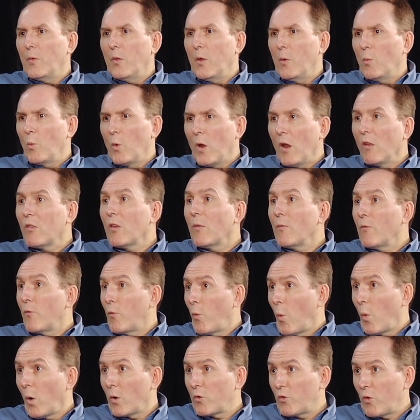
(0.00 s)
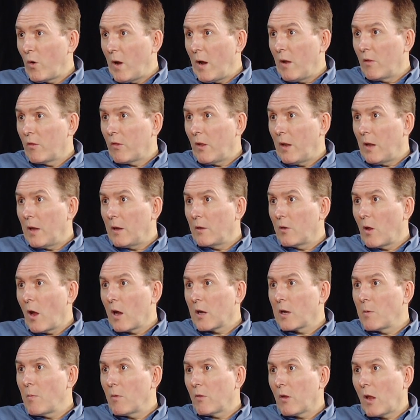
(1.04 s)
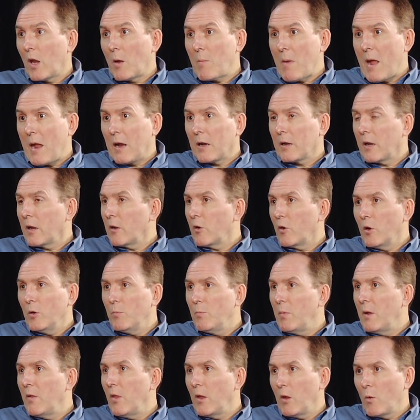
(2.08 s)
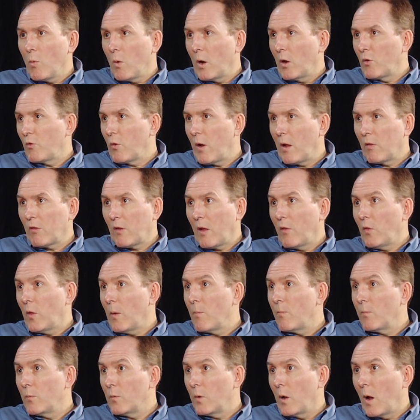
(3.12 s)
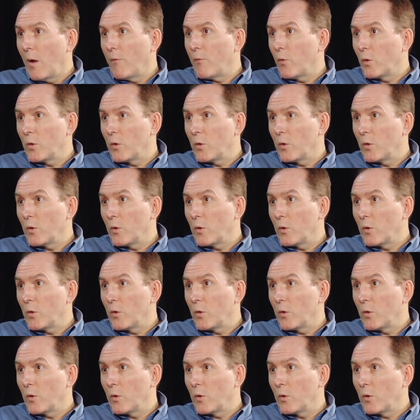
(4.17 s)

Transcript: the reason for translating documents automatically could be that you want to translate them uh,